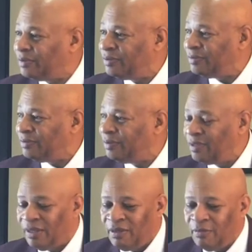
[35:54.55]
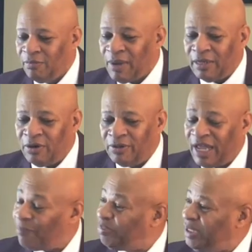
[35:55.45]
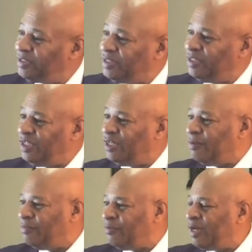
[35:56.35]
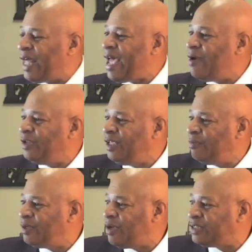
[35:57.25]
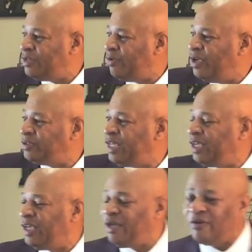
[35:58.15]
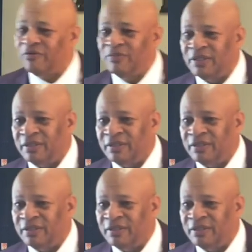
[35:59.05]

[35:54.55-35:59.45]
Amen. Amen. If I learn to have peace in Him, rely on Him because I know He'll take care of me.